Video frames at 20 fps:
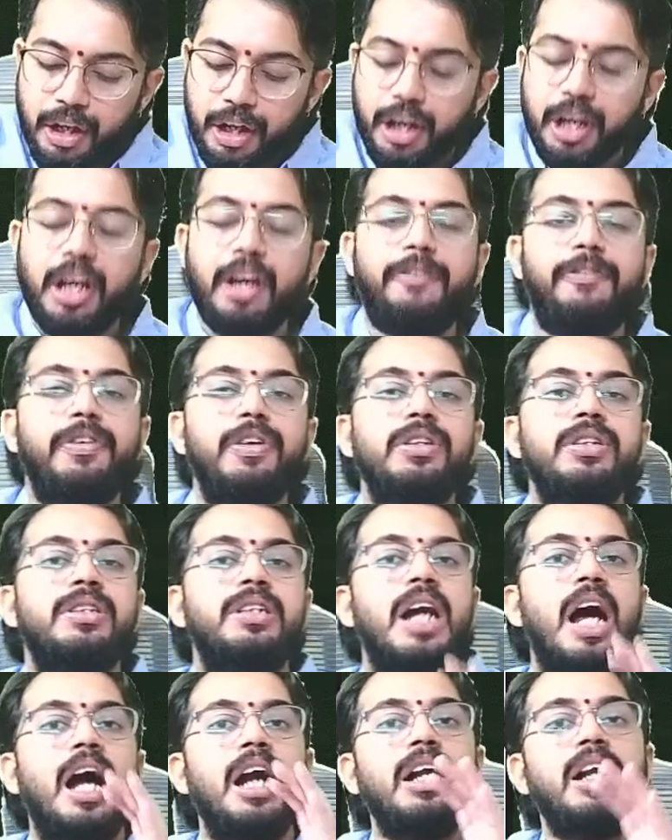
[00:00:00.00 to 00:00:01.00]
If you
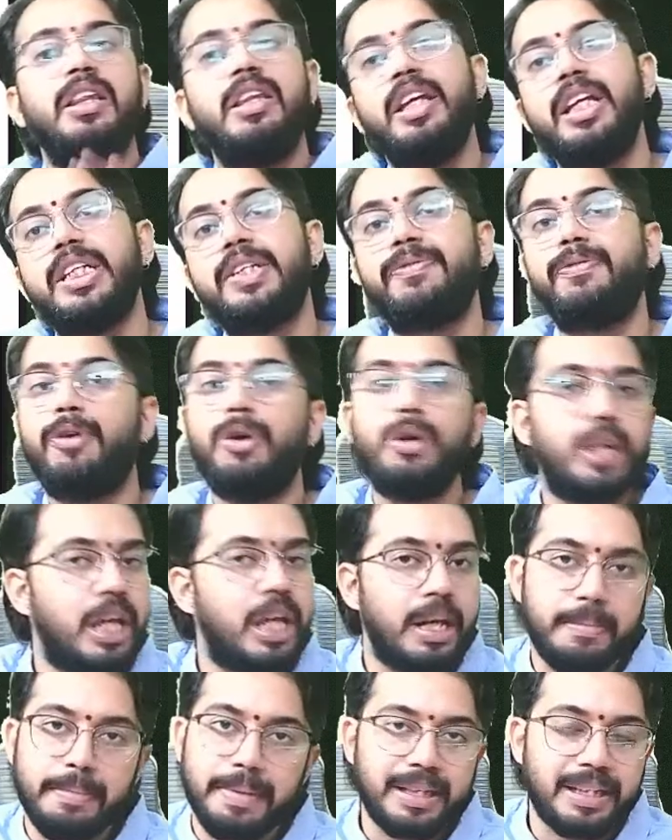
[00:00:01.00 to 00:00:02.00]
start these 14
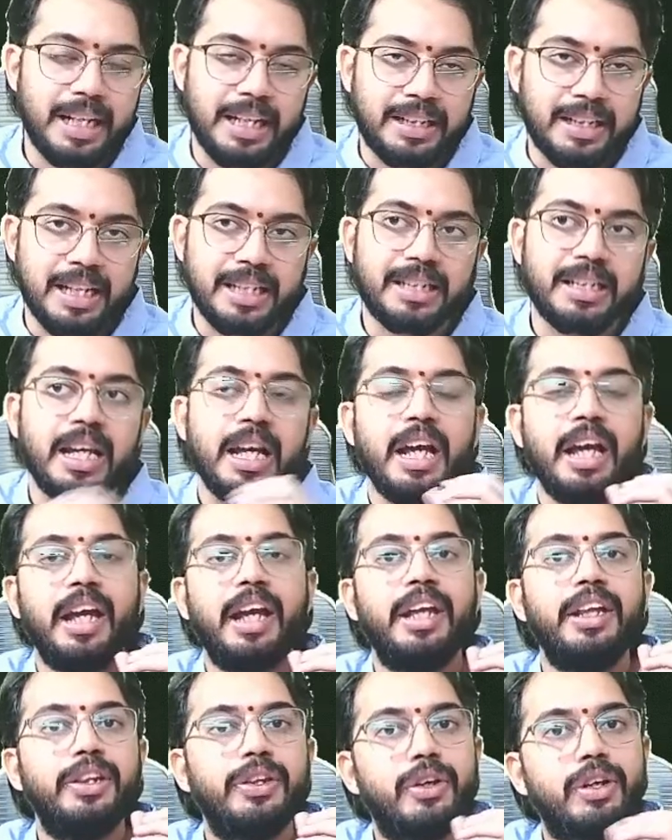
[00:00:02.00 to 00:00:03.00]
businesses,
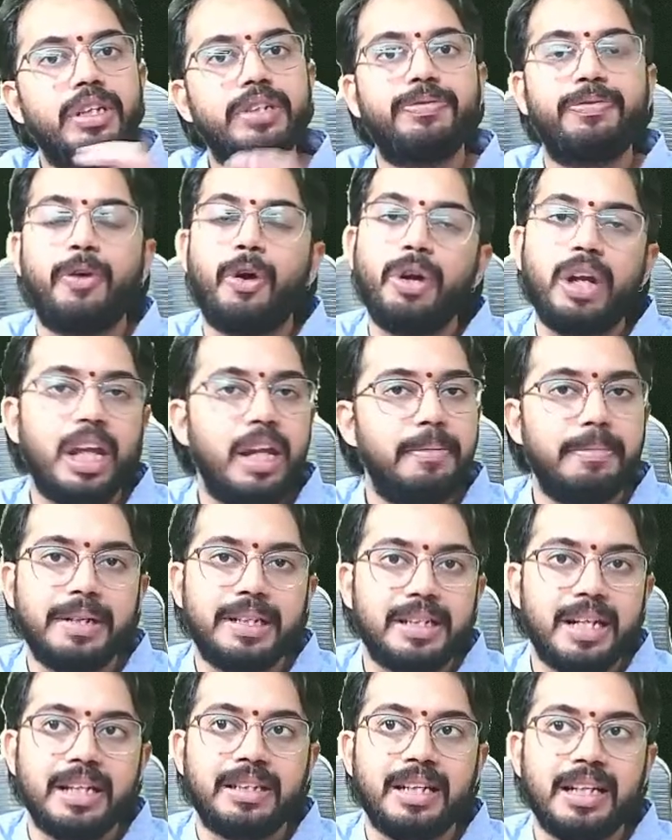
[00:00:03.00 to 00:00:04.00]
in those 14
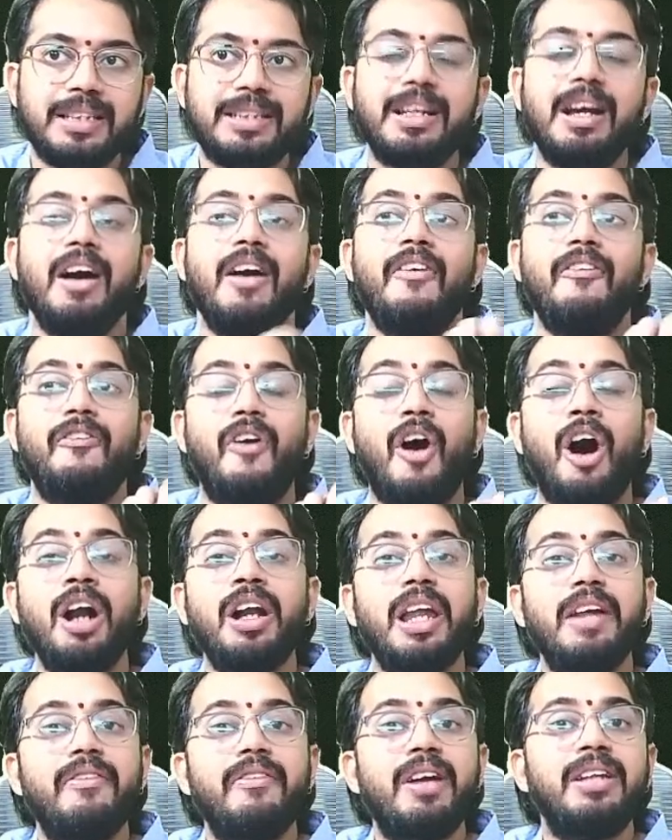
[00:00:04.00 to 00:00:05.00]
businesses,
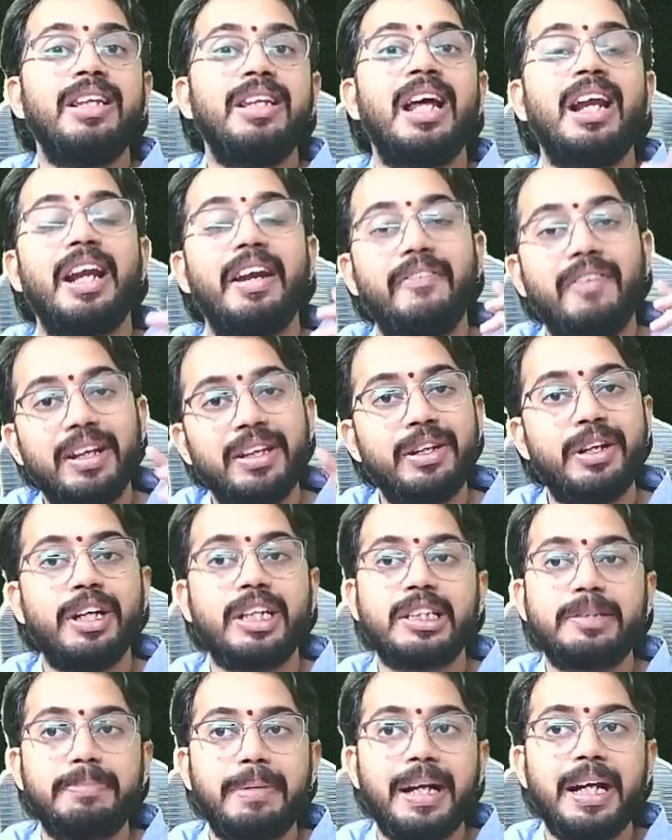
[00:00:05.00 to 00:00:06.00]
whatever the revenue
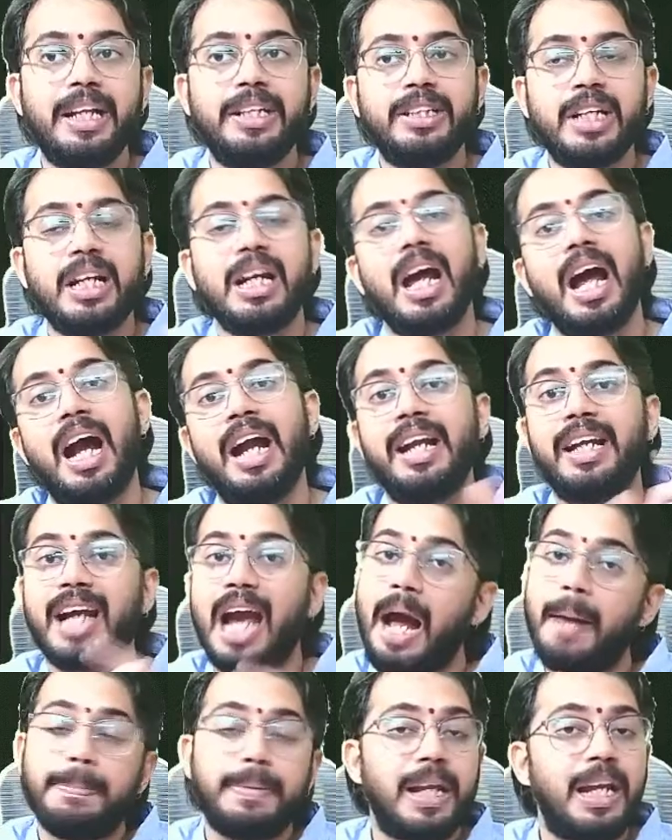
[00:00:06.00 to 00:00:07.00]
expenditure and
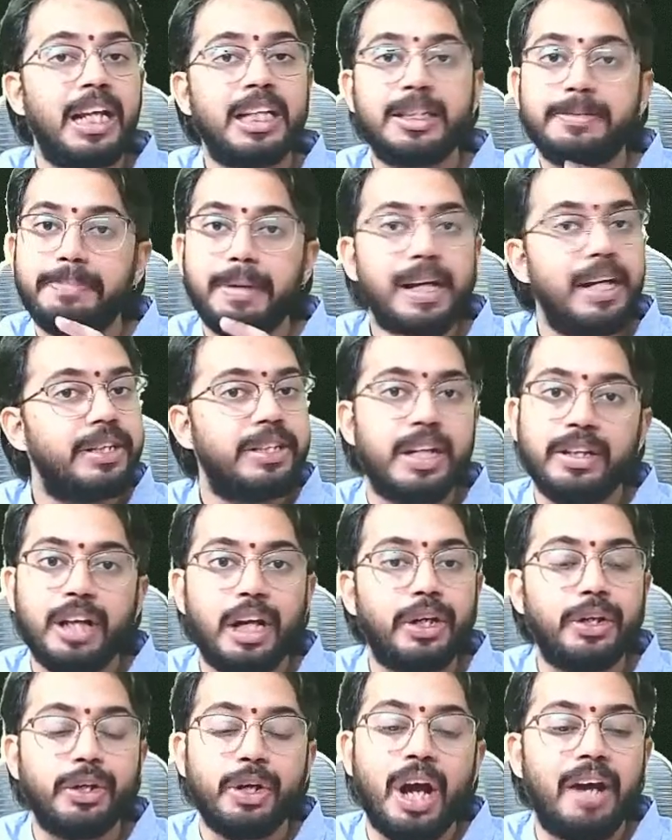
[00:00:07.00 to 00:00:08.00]
capital expenditure that
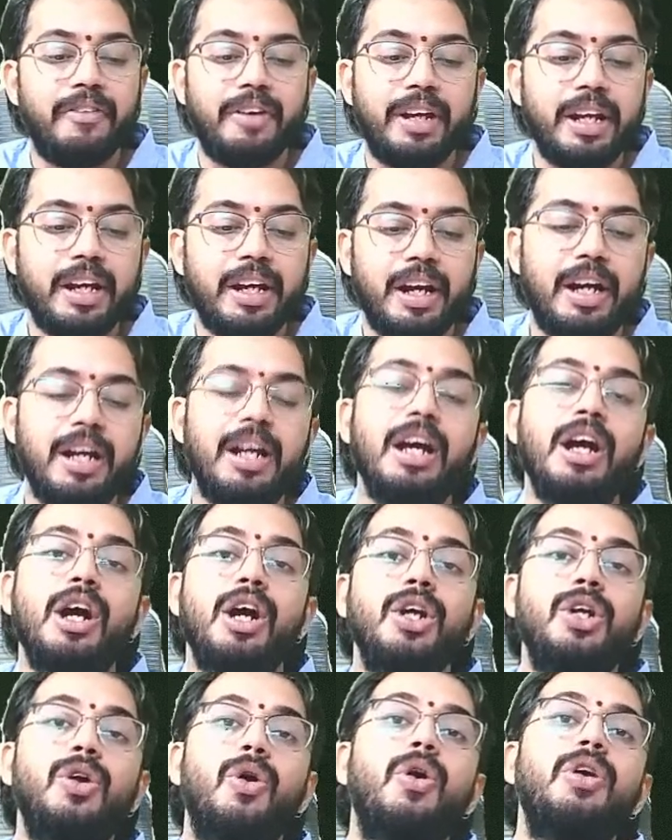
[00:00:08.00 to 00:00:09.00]
you have incurred,
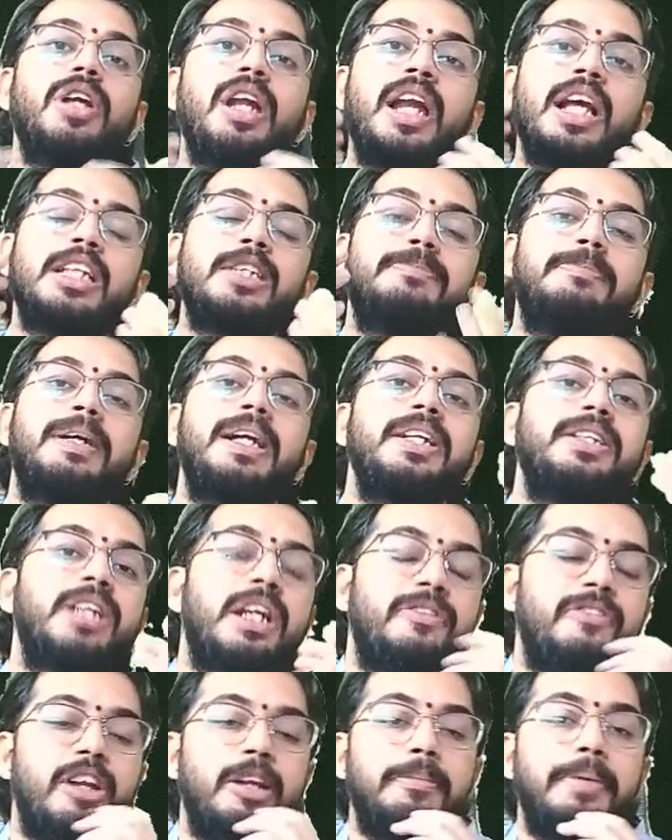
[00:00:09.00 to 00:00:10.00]
total expenditure
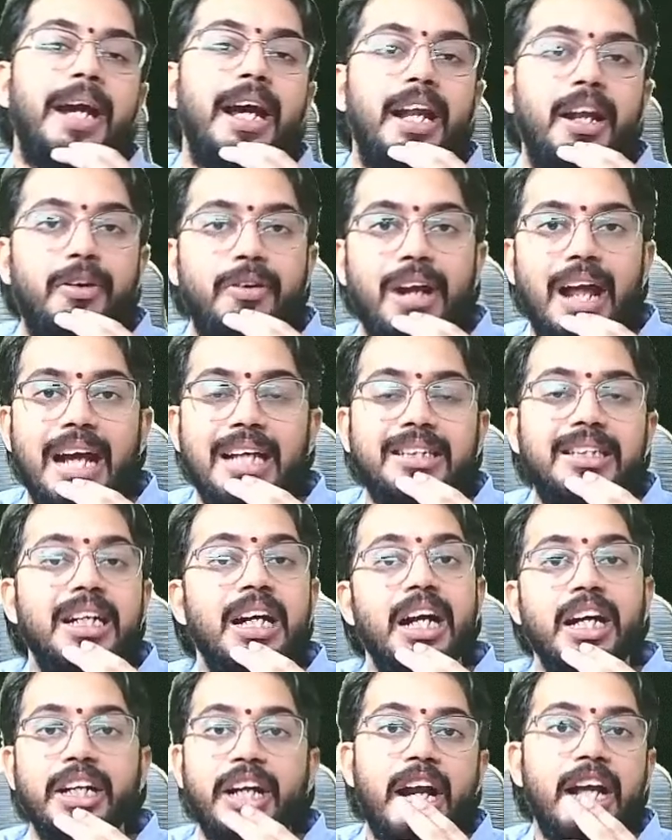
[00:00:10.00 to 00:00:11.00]
will be allowed as
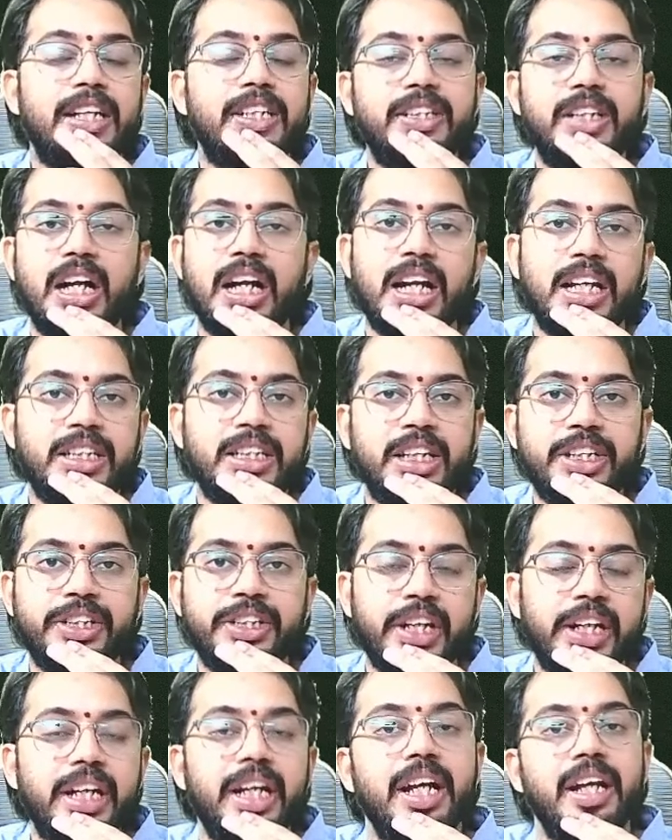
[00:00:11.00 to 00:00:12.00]
deduction under
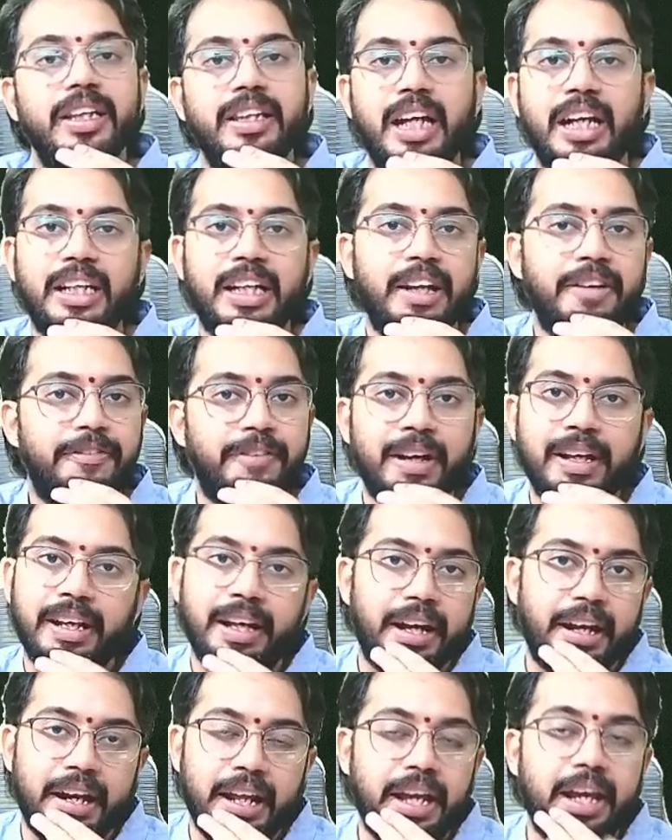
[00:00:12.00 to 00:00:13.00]
section 35
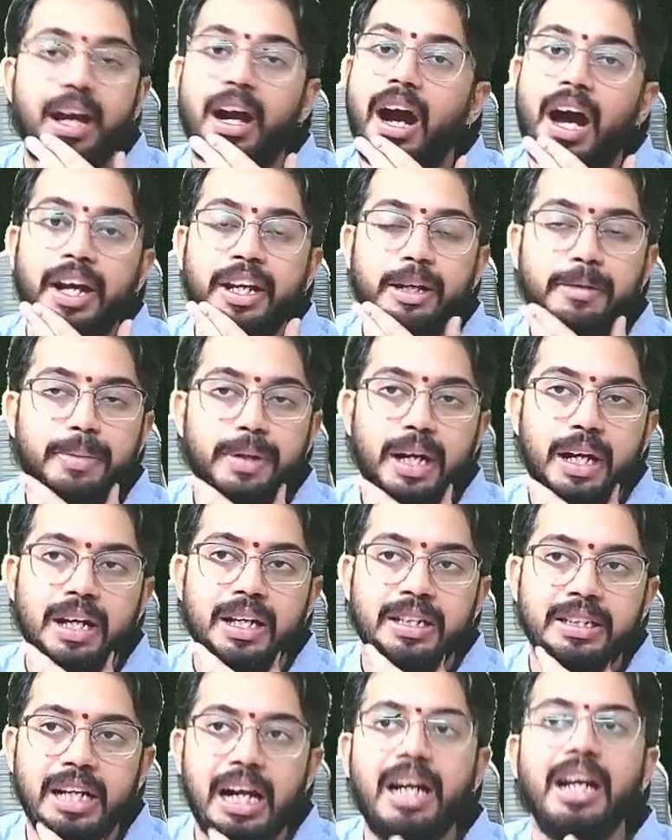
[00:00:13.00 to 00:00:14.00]
AD. Are you able to
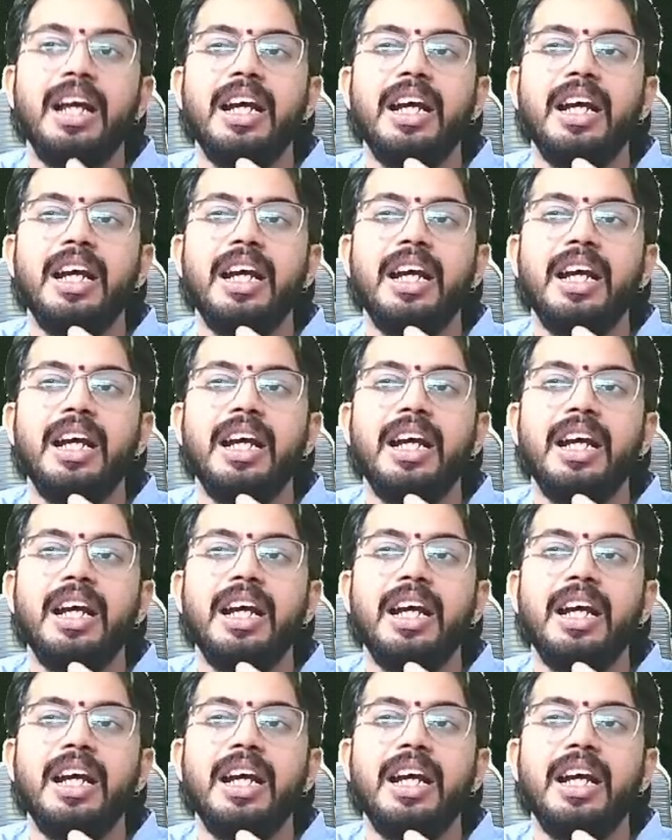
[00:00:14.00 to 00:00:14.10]
understand?